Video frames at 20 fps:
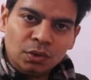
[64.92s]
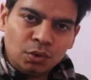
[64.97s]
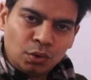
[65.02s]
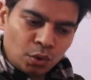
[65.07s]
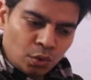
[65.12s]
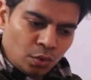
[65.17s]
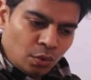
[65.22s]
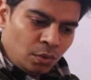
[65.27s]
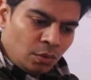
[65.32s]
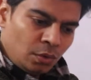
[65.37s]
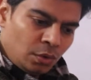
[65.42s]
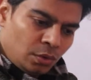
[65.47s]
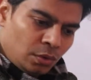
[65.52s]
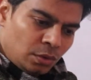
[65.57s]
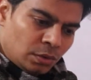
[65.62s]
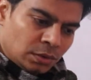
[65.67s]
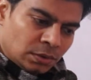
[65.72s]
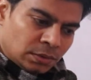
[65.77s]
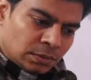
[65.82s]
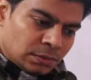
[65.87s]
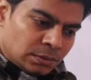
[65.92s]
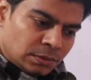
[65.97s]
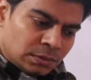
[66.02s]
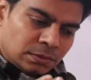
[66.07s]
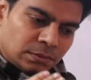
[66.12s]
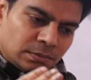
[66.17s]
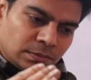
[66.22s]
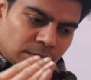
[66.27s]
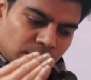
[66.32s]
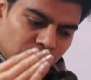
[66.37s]
to
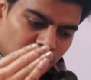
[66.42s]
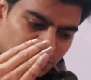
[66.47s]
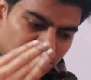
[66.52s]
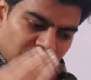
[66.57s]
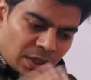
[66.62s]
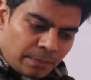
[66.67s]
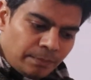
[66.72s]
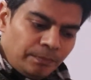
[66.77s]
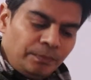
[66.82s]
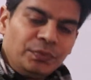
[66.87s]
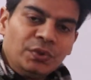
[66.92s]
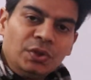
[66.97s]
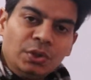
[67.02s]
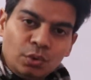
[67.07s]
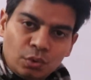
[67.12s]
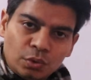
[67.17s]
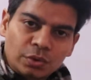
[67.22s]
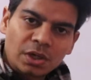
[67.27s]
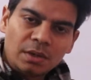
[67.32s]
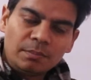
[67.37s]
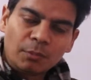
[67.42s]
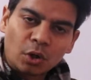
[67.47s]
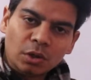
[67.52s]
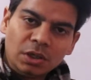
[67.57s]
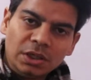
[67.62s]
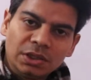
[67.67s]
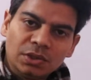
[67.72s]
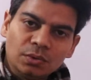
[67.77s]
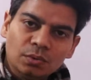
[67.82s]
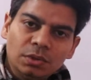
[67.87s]
some neutral
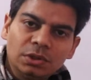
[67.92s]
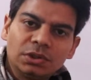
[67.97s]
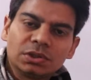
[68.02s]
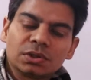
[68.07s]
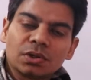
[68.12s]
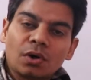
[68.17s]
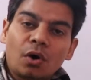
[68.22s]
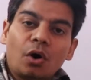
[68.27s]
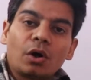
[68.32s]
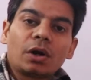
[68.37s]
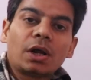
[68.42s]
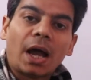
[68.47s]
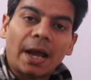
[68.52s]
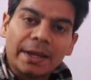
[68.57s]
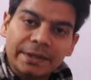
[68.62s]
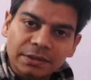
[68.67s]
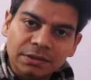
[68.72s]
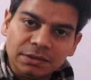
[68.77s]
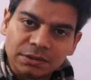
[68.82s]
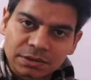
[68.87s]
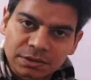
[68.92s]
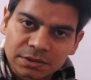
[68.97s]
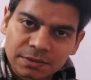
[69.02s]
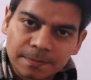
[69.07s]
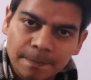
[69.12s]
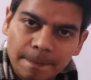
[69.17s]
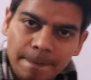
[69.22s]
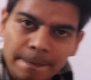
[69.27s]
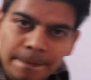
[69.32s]
molecules or ions,